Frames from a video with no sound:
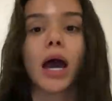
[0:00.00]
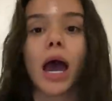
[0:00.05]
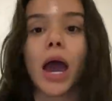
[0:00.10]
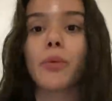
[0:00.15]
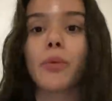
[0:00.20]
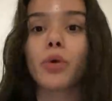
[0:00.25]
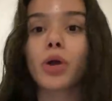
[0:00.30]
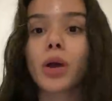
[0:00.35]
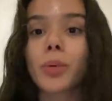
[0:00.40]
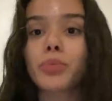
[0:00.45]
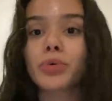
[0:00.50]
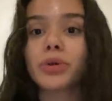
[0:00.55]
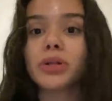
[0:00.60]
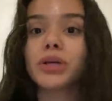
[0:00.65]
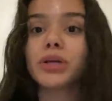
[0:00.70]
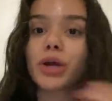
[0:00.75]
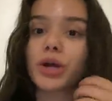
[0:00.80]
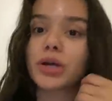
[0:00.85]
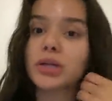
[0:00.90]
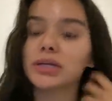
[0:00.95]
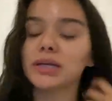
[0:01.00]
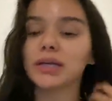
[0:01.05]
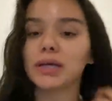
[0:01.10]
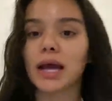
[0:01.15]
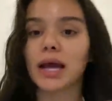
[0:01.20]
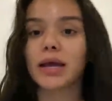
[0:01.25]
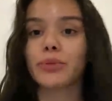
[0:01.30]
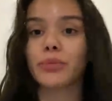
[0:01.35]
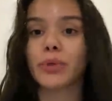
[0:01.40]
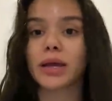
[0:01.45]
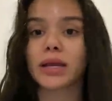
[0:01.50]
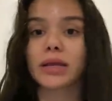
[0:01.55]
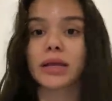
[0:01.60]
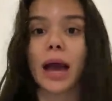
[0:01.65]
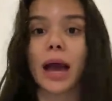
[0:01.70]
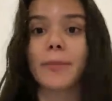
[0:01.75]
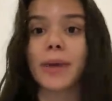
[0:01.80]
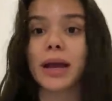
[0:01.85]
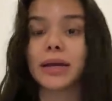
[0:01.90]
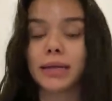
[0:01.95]
I woke up really early and I went and
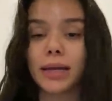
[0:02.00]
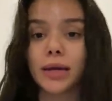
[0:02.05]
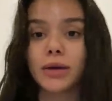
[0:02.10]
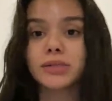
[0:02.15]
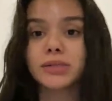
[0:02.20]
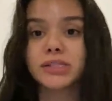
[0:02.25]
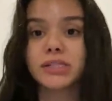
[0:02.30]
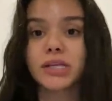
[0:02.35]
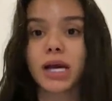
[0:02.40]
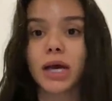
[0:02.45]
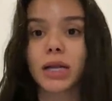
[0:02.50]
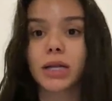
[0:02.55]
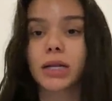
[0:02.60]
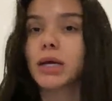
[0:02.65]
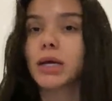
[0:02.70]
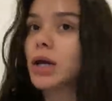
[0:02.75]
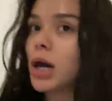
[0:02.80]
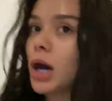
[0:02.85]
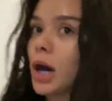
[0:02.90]
got my nails done.